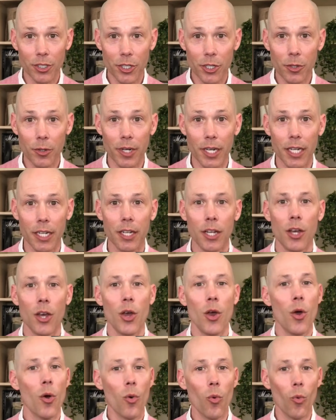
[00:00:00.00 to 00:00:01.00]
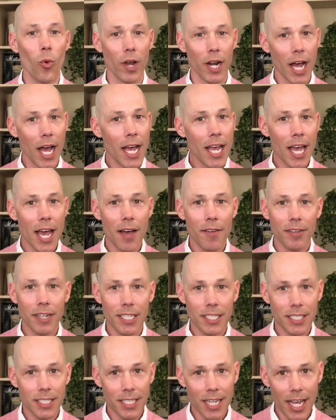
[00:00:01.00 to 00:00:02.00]
to it. When I have an
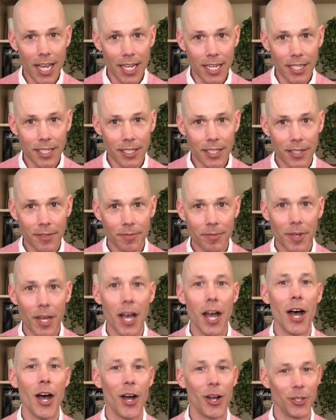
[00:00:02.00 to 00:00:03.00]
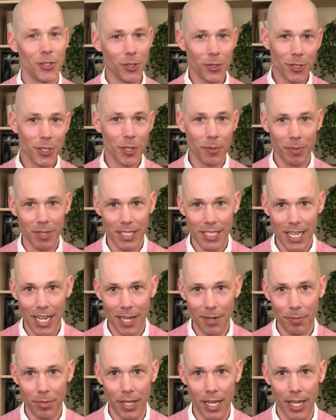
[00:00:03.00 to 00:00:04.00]
estate, I'll do some
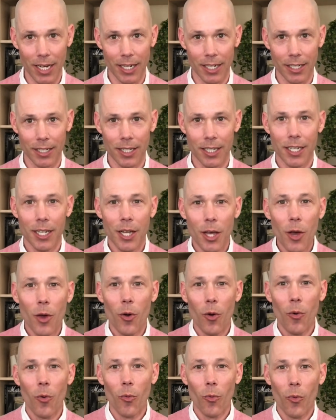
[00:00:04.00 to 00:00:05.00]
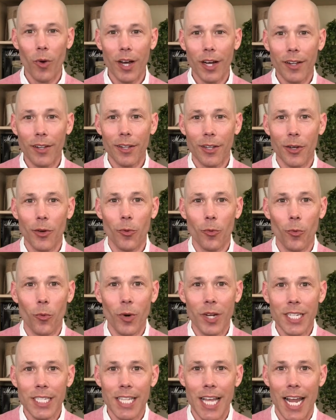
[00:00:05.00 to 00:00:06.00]
estate planning. Well,
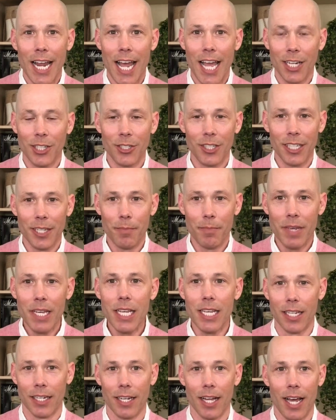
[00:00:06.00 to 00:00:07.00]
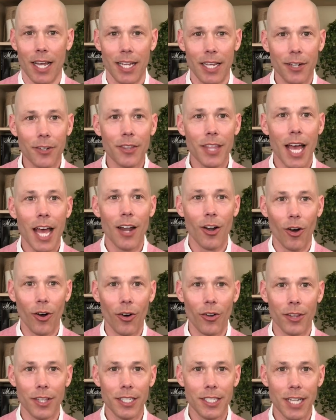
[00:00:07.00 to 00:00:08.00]
what does that actually mean? I hear that
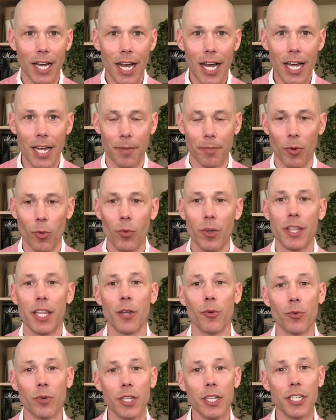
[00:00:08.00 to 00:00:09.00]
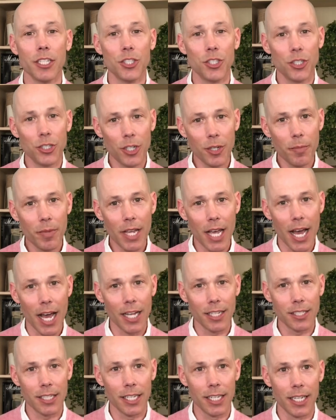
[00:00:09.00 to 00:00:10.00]
all the time. What they really should be
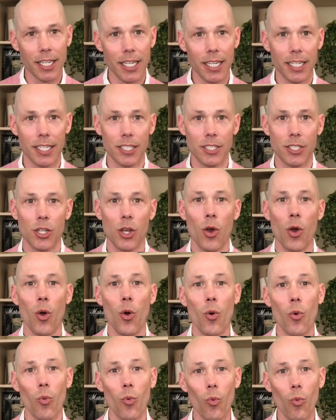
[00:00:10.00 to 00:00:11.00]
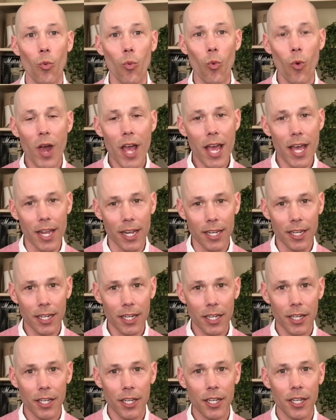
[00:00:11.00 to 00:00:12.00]
asking is, when
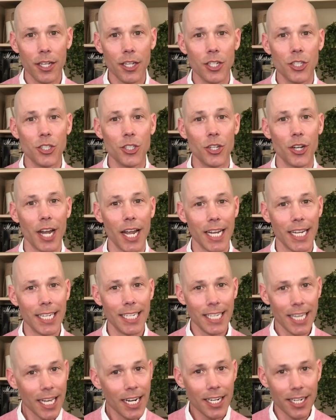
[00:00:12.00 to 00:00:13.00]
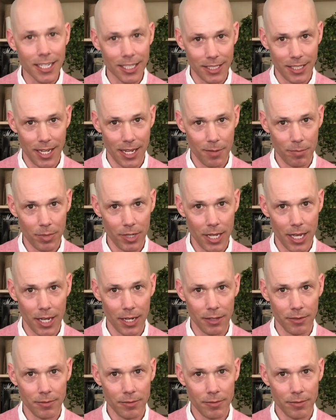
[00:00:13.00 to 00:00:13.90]
should I get an estate plan?